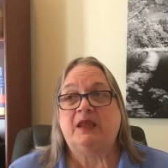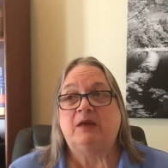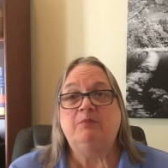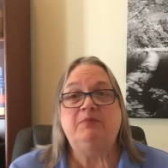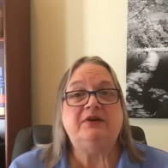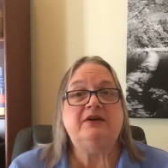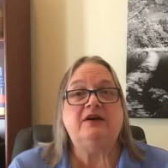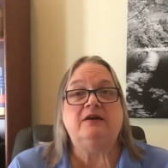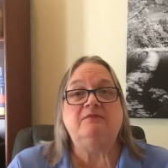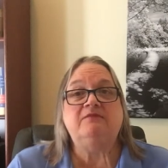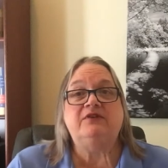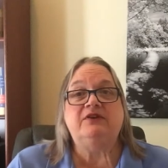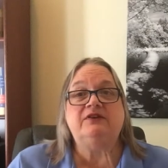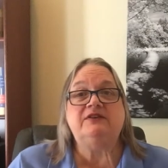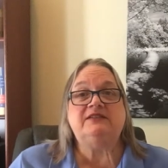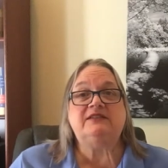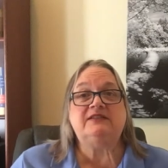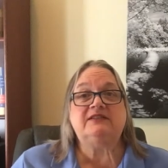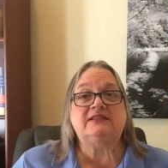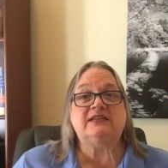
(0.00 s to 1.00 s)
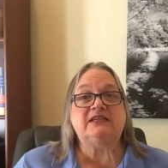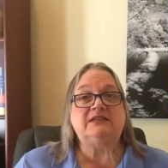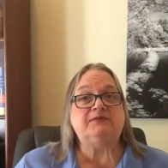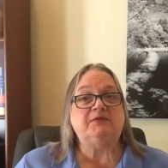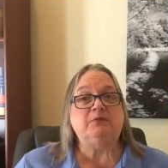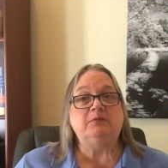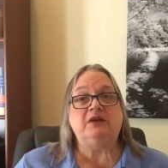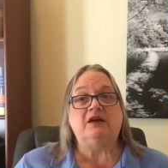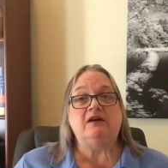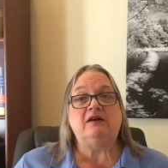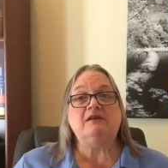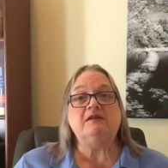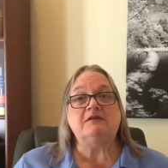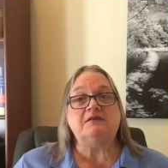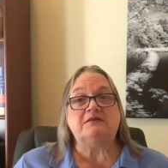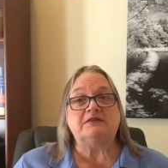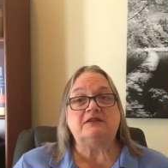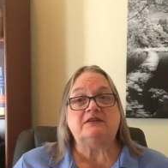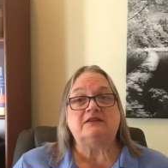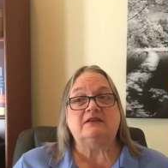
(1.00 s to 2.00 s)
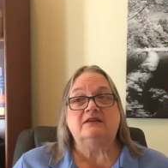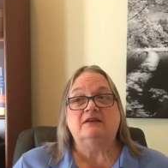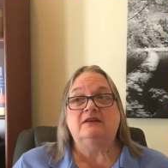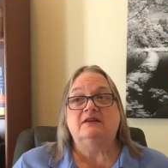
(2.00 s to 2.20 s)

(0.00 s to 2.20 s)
become very successful bloggers,